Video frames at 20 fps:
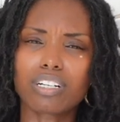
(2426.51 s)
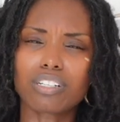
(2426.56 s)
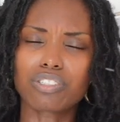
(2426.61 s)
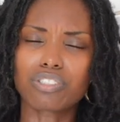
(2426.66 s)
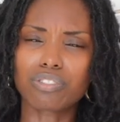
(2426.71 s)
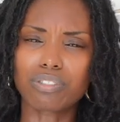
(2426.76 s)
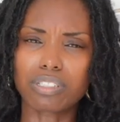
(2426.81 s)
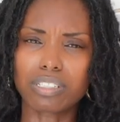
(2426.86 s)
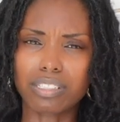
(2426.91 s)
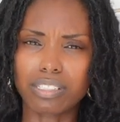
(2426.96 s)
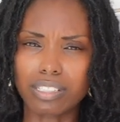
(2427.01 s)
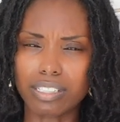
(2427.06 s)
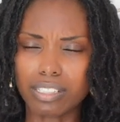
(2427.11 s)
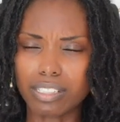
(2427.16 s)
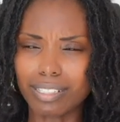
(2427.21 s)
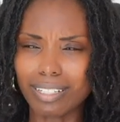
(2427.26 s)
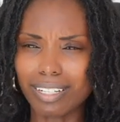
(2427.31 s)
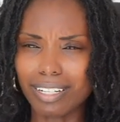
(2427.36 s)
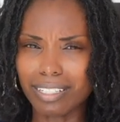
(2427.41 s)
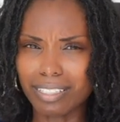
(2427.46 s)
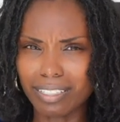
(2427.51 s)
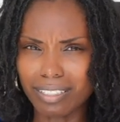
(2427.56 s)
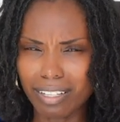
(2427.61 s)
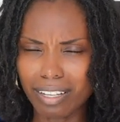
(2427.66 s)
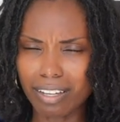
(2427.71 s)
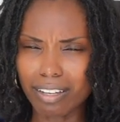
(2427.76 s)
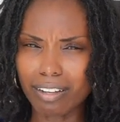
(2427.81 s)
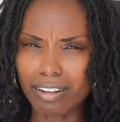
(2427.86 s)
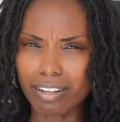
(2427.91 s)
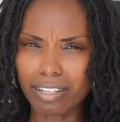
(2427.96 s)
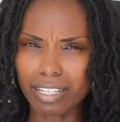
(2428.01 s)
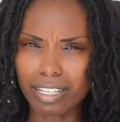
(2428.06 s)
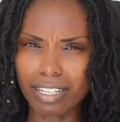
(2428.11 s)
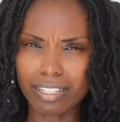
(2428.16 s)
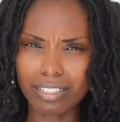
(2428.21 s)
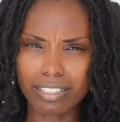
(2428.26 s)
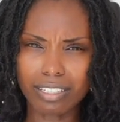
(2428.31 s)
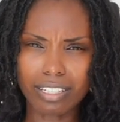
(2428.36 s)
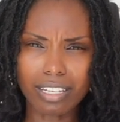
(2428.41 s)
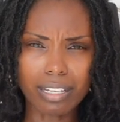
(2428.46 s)
countries that say they stand
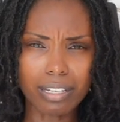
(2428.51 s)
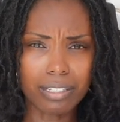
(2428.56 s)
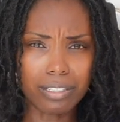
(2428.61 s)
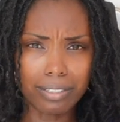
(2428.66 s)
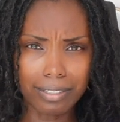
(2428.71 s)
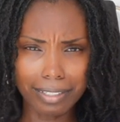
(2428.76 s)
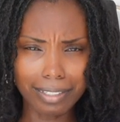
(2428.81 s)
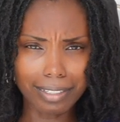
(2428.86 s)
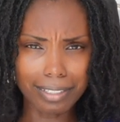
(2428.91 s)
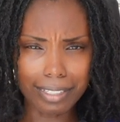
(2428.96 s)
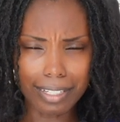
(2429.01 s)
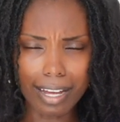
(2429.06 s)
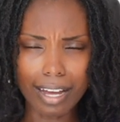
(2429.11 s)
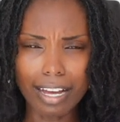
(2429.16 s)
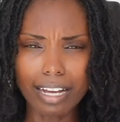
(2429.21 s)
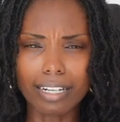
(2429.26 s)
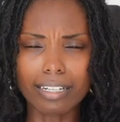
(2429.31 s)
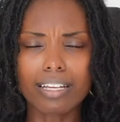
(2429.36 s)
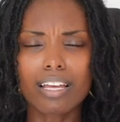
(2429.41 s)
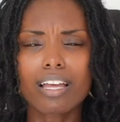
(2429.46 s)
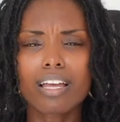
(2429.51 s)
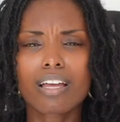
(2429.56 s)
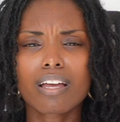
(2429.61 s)
against genocide